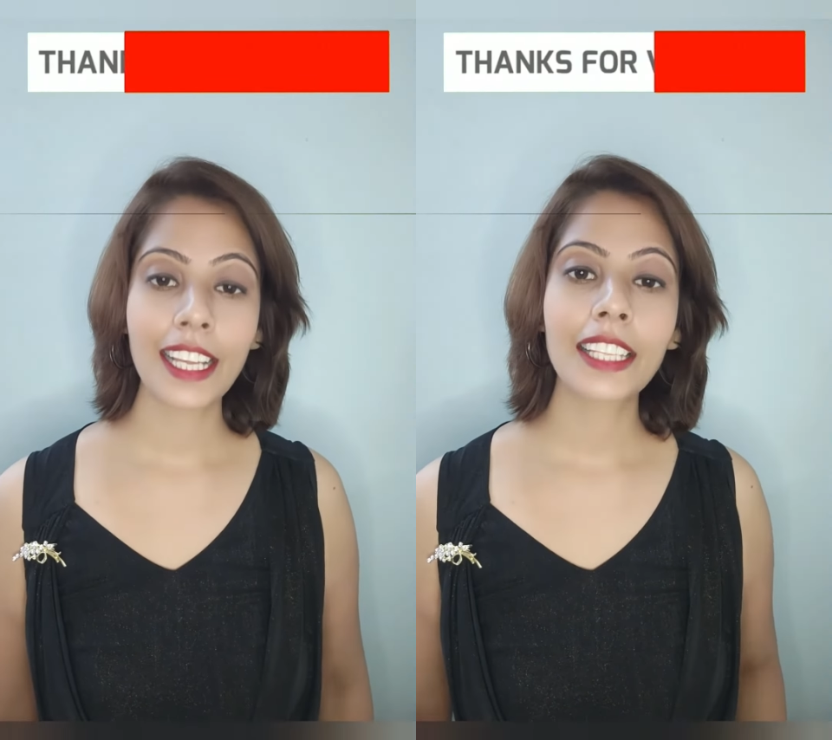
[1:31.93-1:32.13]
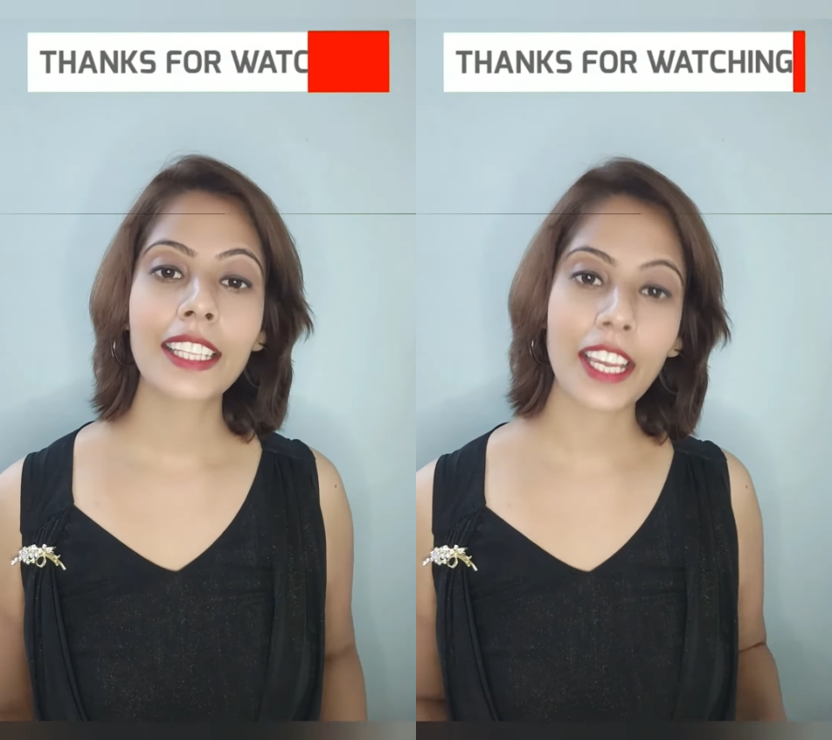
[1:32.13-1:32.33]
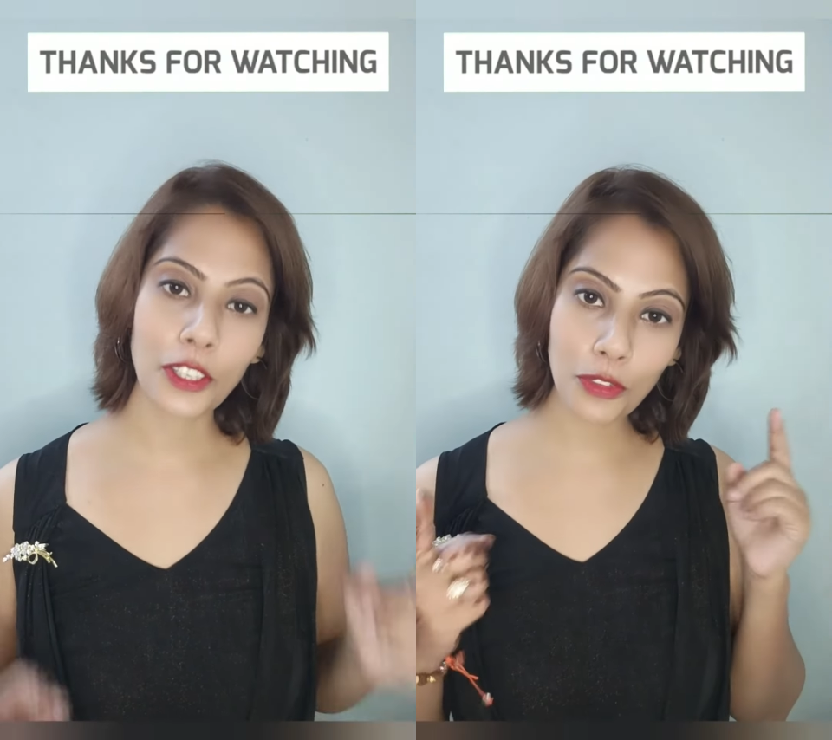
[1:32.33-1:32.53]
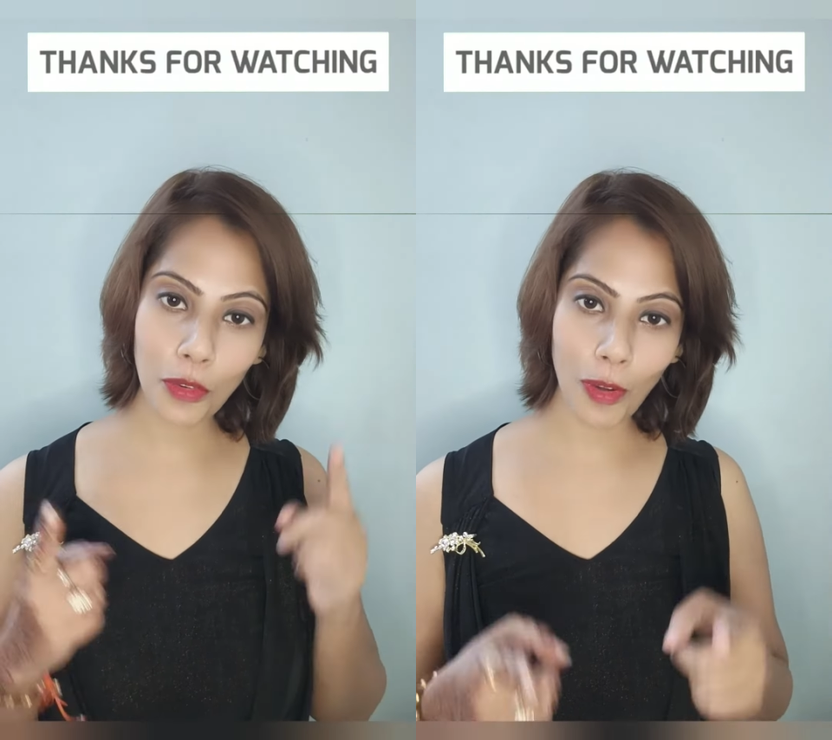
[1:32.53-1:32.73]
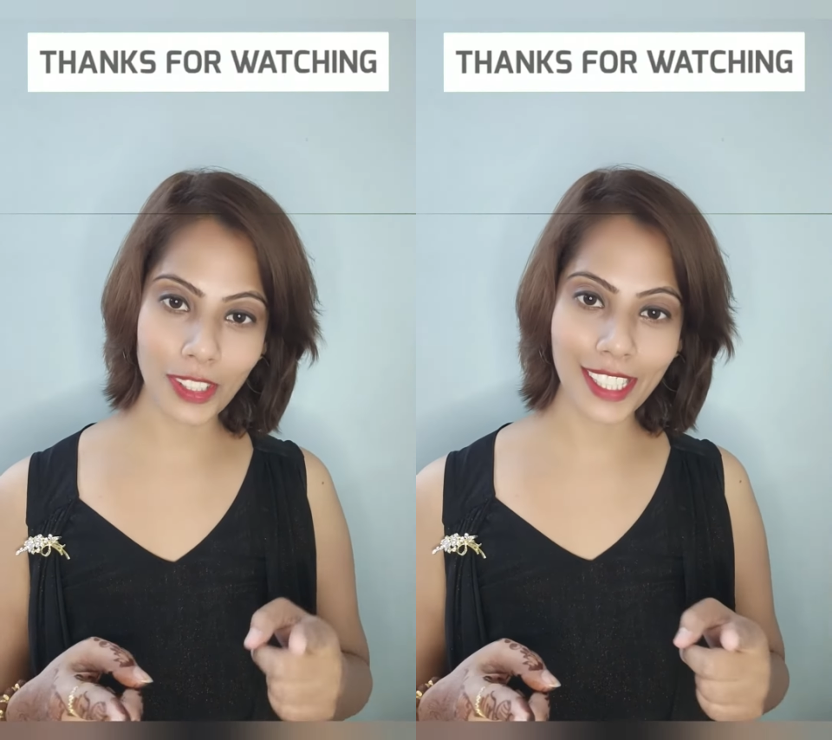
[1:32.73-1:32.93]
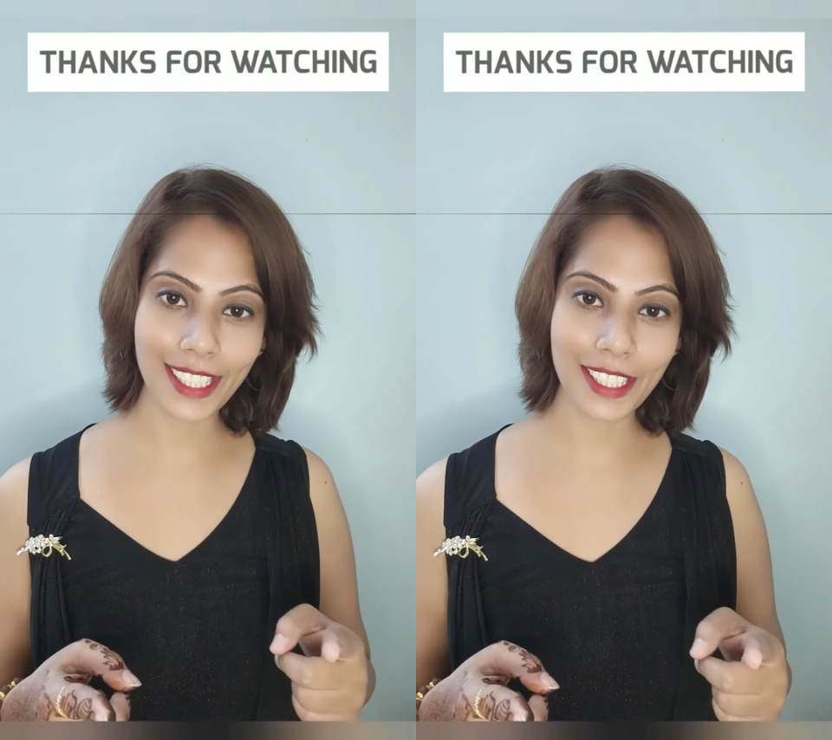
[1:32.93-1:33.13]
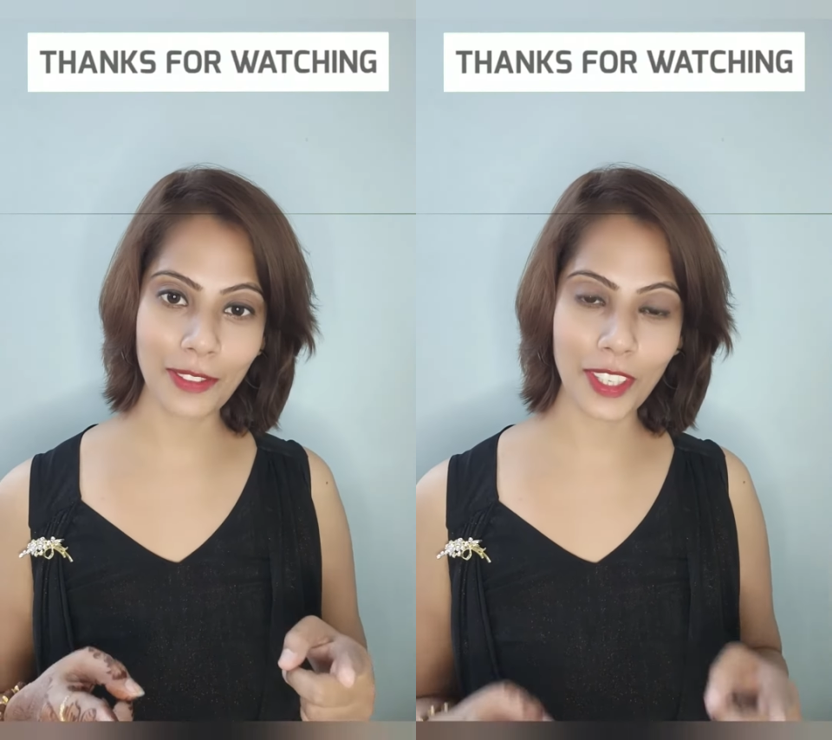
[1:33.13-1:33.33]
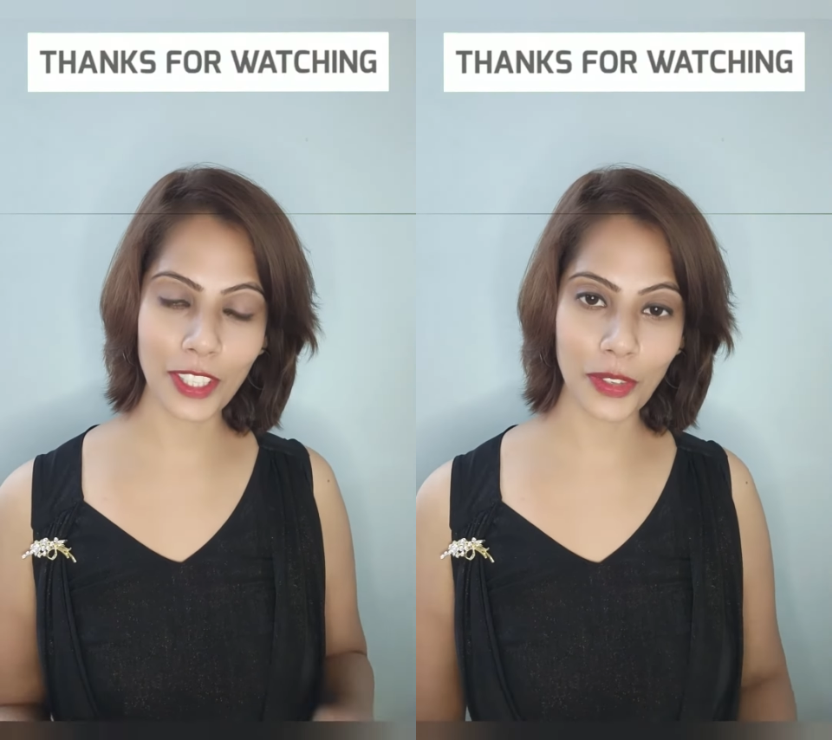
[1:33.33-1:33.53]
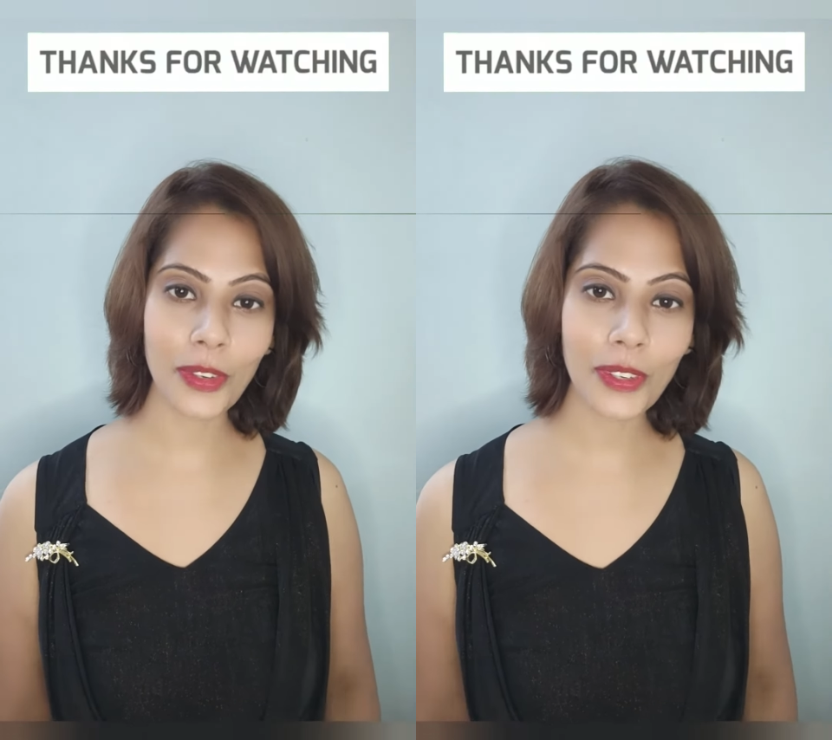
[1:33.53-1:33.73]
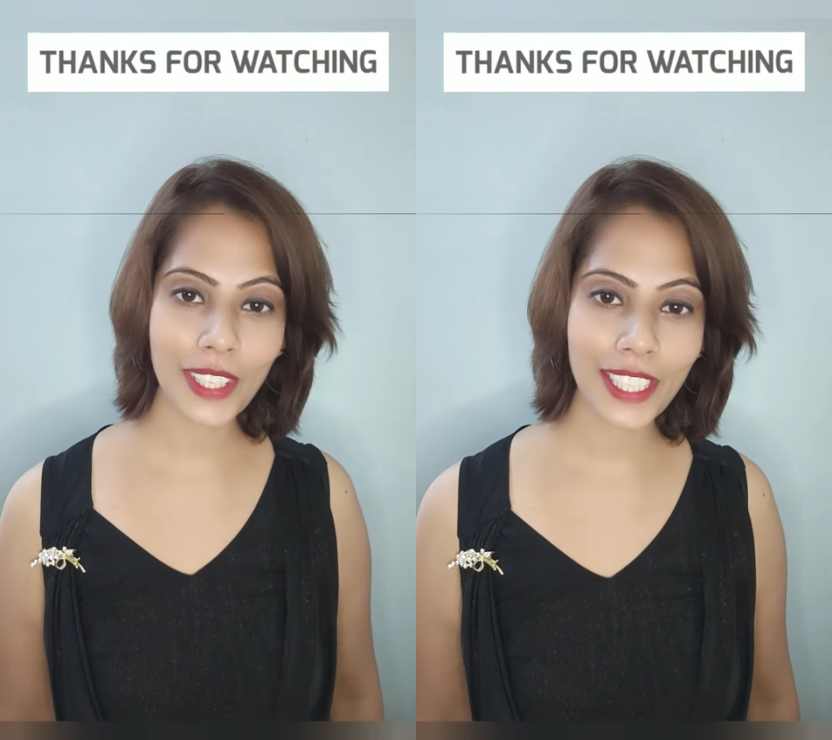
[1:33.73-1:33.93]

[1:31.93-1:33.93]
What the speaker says: Thank you for watching this video.